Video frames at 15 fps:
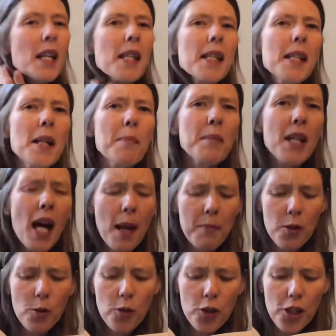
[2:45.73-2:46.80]

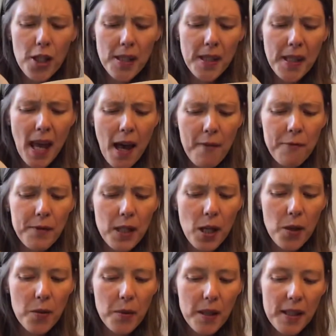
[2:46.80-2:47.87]
"Sometimes you just have
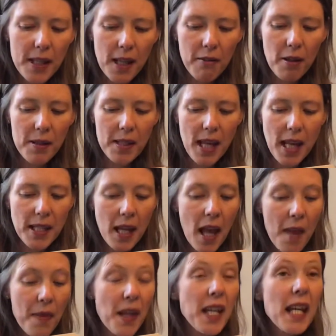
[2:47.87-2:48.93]
to," Zero said.
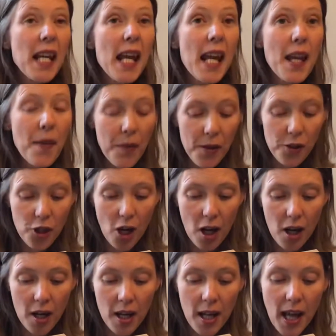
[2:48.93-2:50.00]
Then he hit the
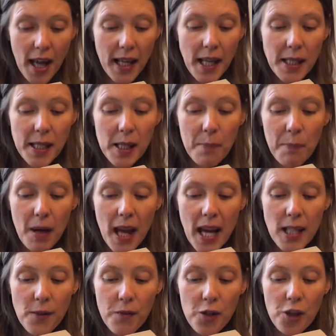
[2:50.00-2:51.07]
jar against the
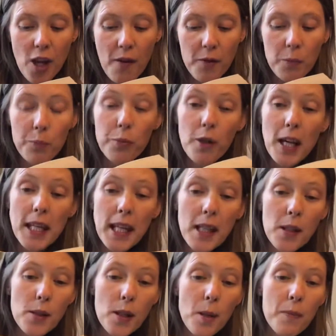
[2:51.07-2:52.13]
blade of the shovel, breaking
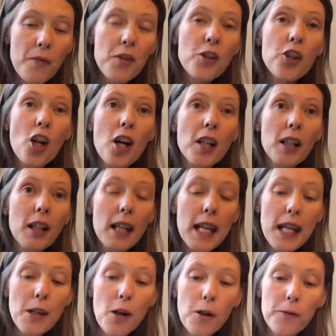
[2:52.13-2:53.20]
the top of the jar
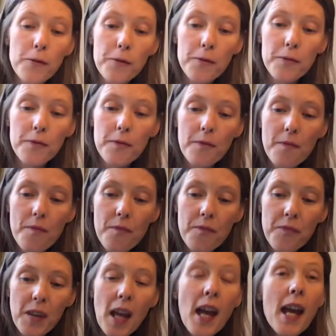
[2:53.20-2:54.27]
clean off.
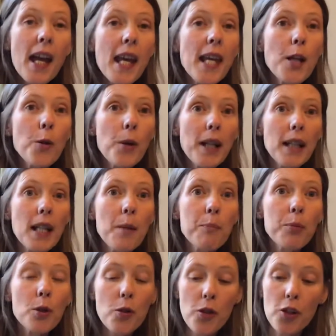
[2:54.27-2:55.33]
He quickly
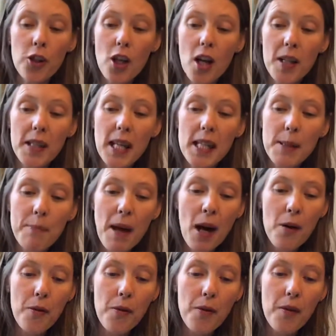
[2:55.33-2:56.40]
brought the jar to his
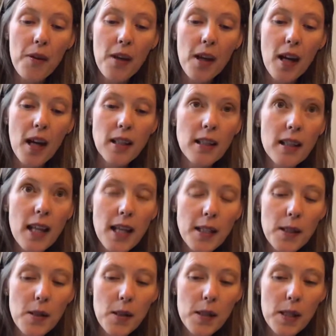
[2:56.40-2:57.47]
mouth and
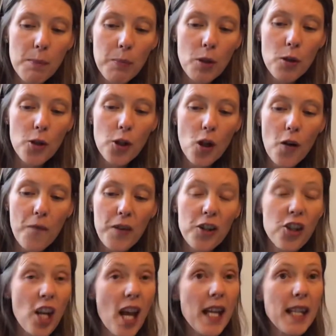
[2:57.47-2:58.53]
licked the sploosh off the
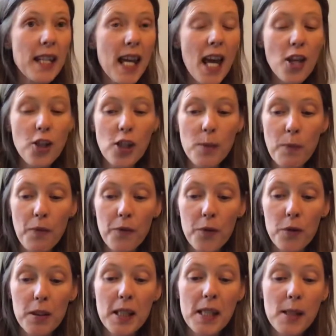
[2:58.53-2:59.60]
jagged edges
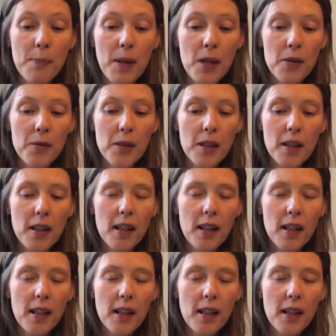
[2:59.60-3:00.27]
before it spilled.